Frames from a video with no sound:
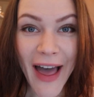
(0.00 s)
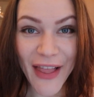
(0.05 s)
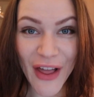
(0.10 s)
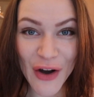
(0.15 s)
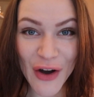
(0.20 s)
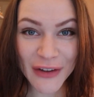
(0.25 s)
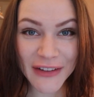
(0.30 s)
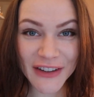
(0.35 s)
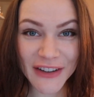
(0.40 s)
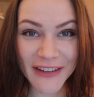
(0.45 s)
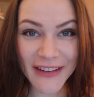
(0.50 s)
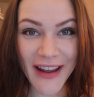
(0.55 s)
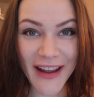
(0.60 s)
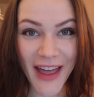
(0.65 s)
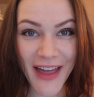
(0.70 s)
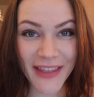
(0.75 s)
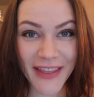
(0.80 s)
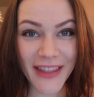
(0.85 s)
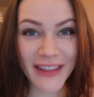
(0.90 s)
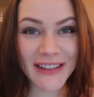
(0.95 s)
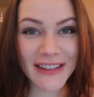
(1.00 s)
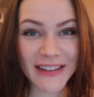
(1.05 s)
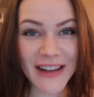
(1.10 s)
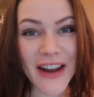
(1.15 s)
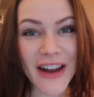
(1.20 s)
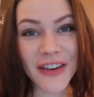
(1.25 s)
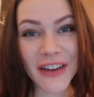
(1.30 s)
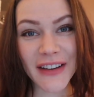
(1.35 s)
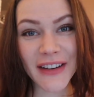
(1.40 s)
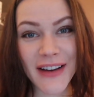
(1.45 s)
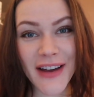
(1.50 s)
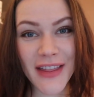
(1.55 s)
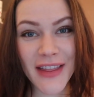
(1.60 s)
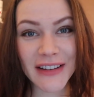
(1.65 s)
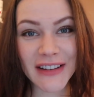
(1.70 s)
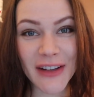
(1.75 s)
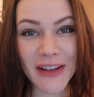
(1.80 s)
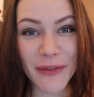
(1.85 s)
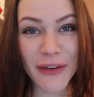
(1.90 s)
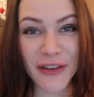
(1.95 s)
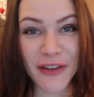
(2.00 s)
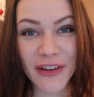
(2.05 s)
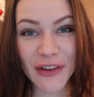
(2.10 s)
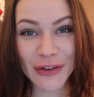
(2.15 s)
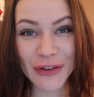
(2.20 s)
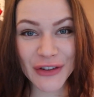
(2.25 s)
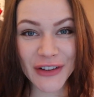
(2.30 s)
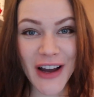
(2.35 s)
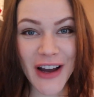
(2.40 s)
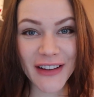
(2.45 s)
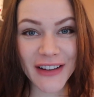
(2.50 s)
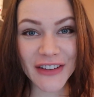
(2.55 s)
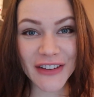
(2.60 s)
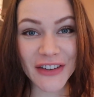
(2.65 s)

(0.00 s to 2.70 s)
Hello Internet, this is Irina, the Siberian who's gone